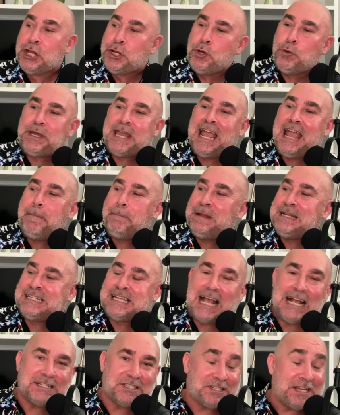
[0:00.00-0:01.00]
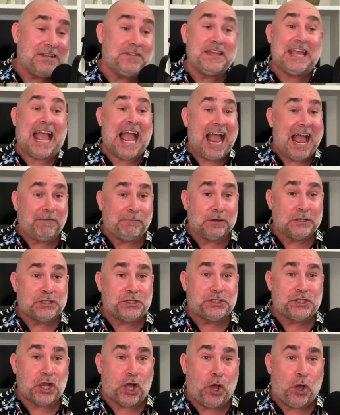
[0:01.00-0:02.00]
You can't be texting the
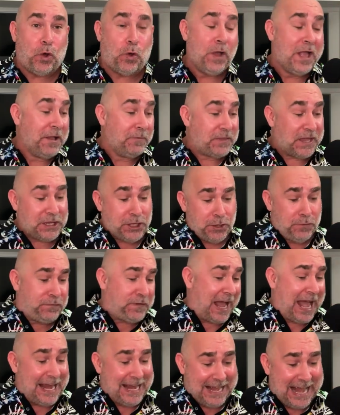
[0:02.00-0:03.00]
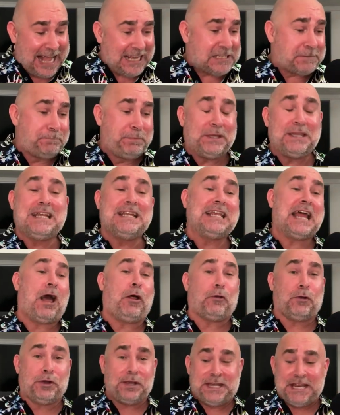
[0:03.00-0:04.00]
average Joe that you've got an
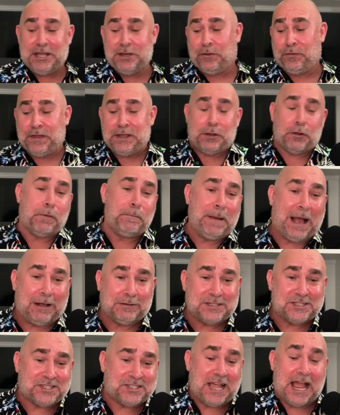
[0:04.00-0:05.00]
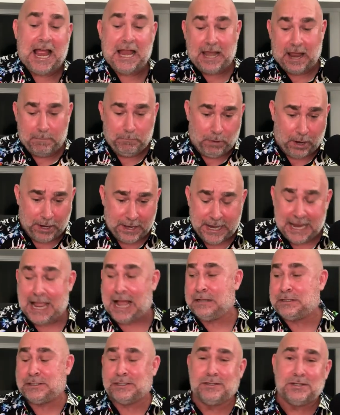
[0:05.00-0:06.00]
X-billion-dollar deal that you're about to sign on
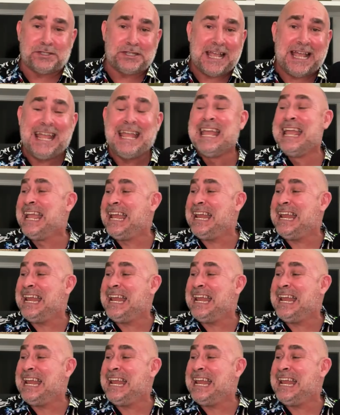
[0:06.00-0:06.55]
Monday, on Tuesday,